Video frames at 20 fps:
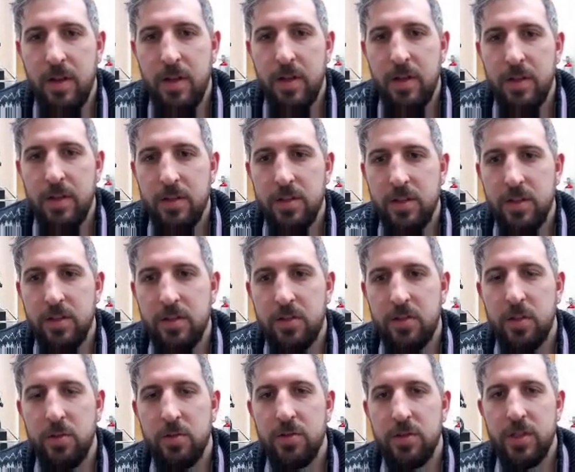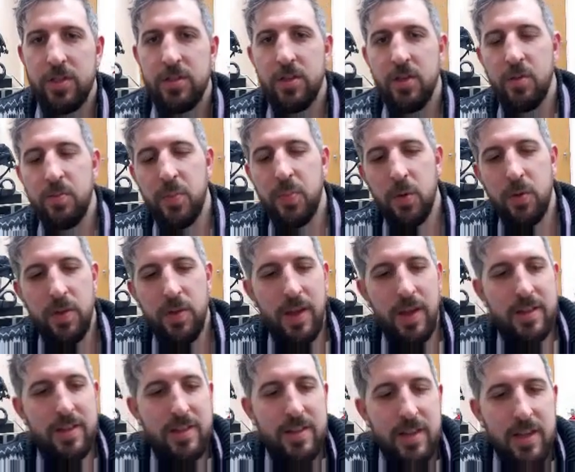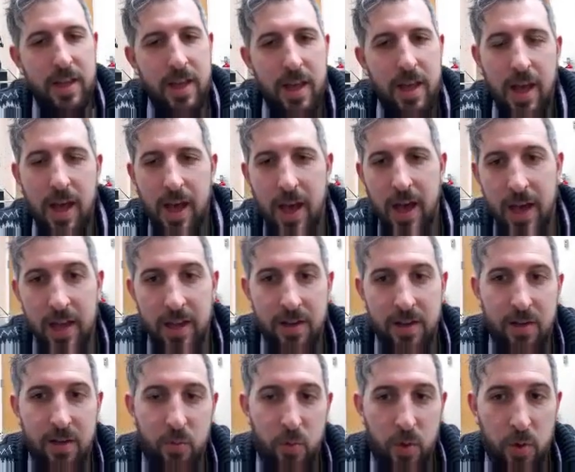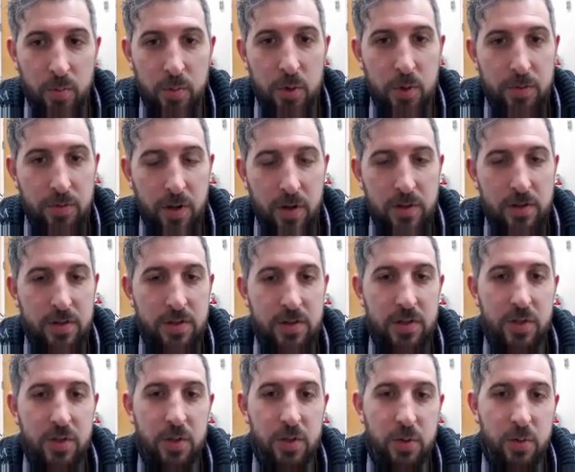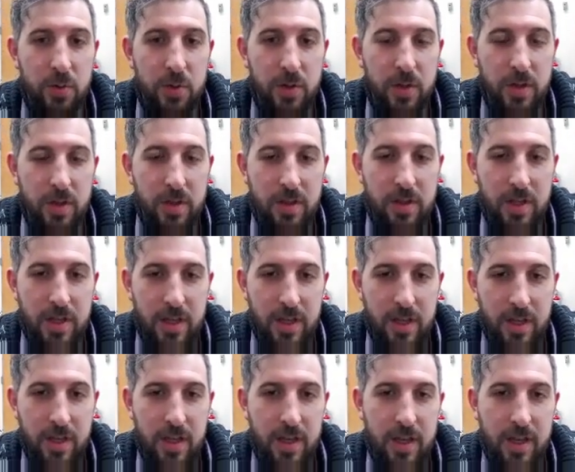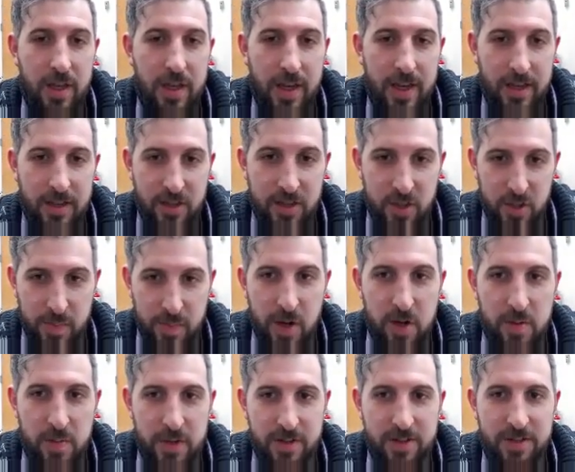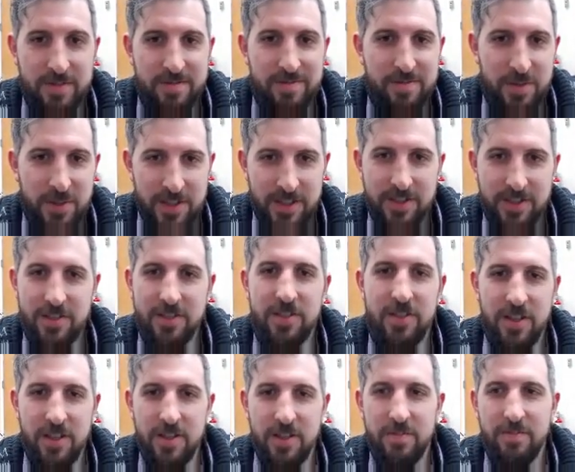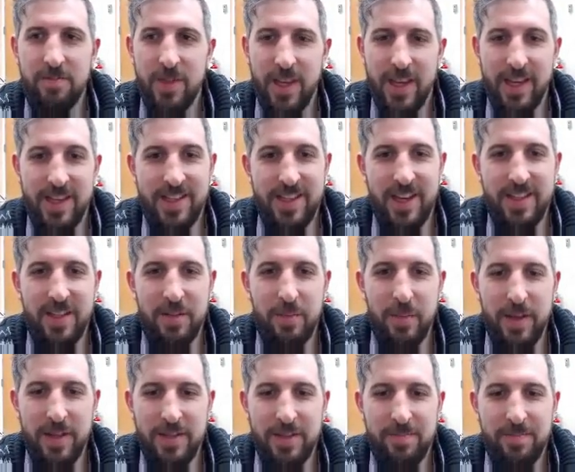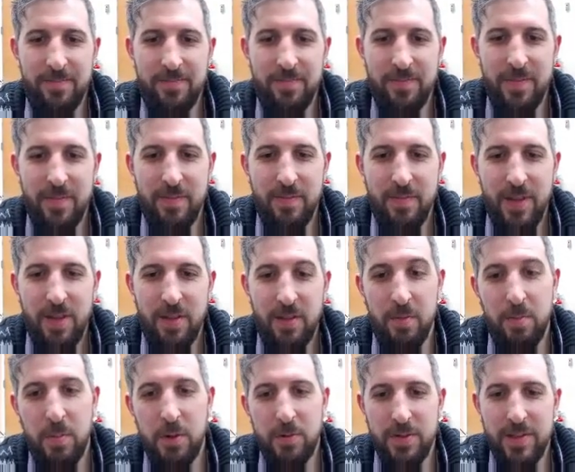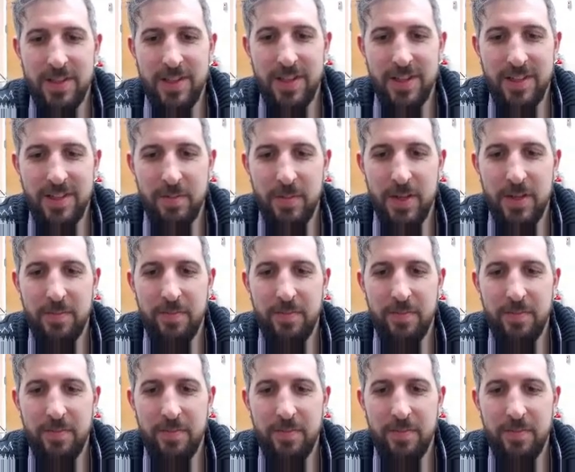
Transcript: Just Control-C to abort that. And we'll move on to the experiment, which is the exciting bit, the most exciting bit.